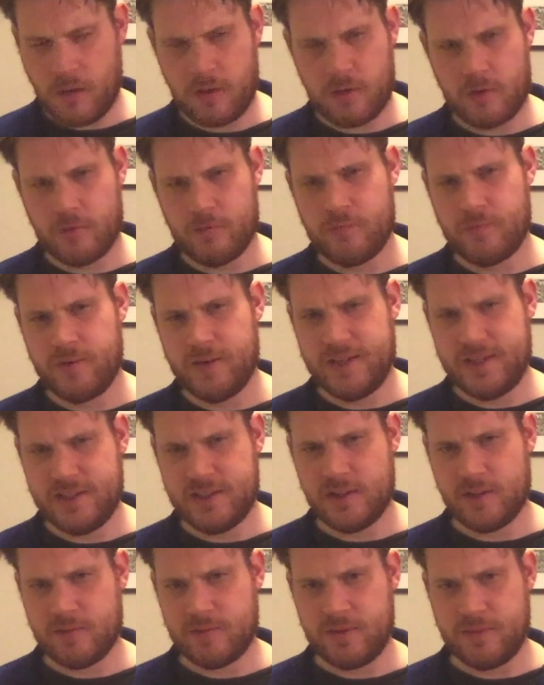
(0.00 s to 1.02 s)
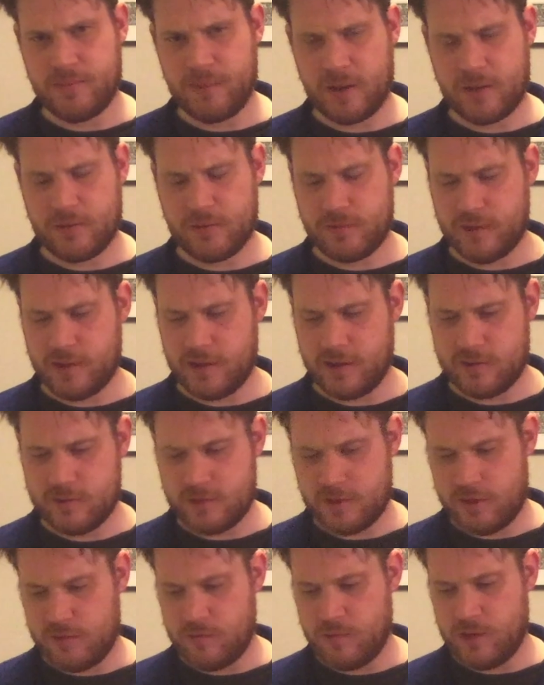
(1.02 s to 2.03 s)
Got a really lovely mouthfeel,
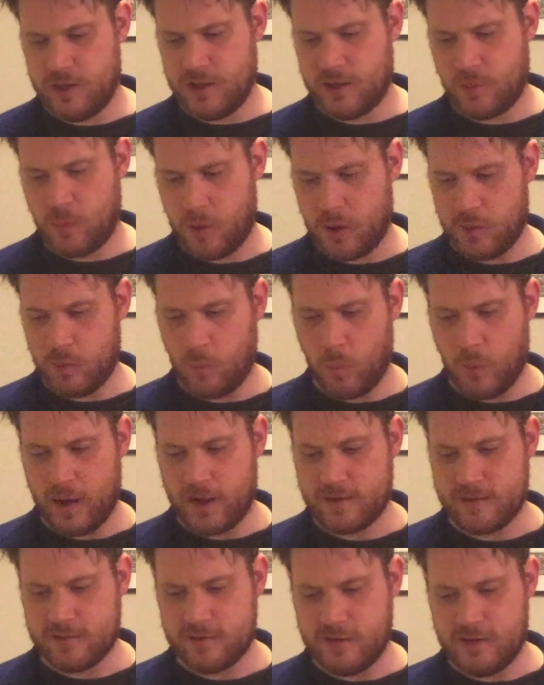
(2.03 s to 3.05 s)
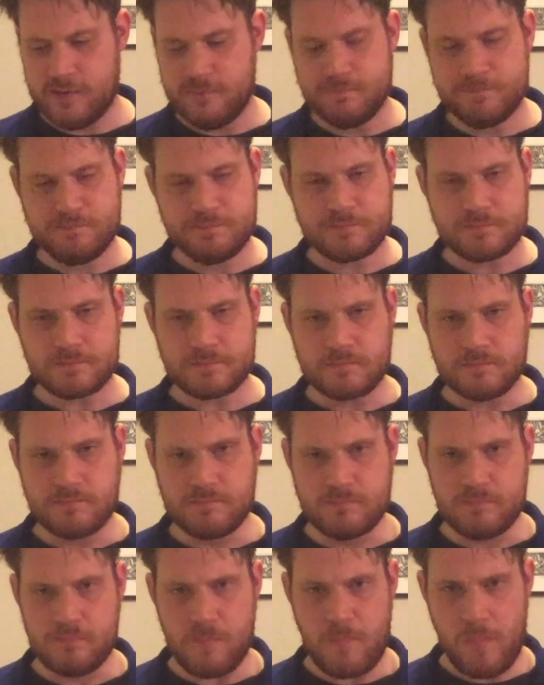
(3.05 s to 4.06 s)
actually, really quite waxy,
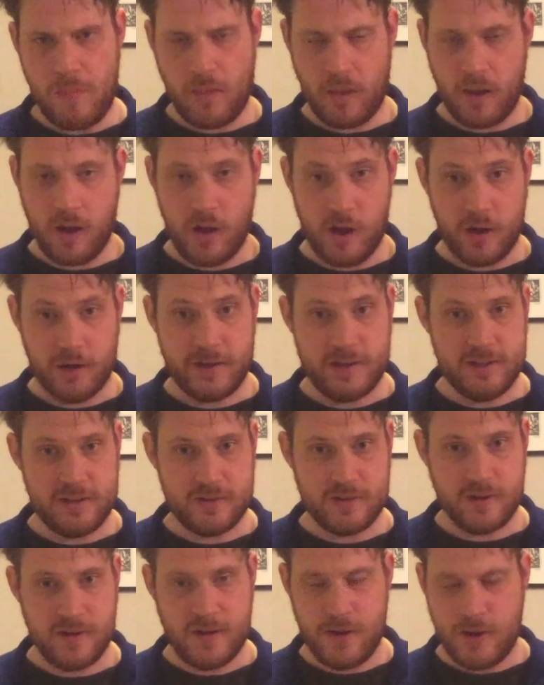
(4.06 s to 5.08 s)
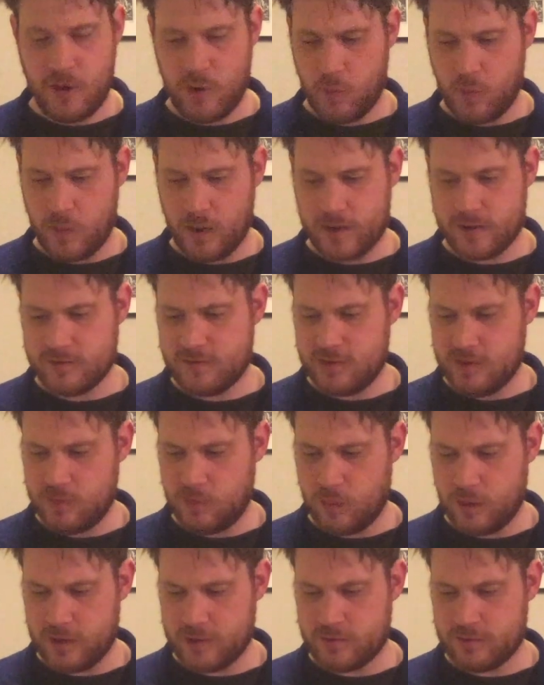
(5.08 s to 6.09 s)
honeyed, waxy,
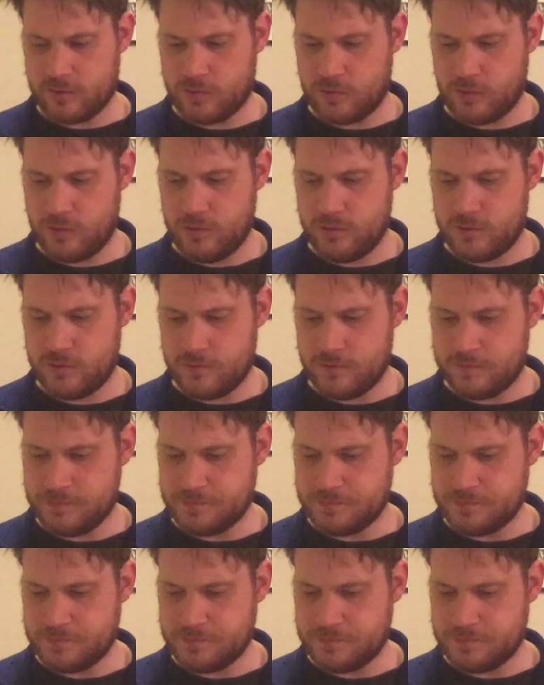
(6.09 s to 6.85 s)
waxed fruits.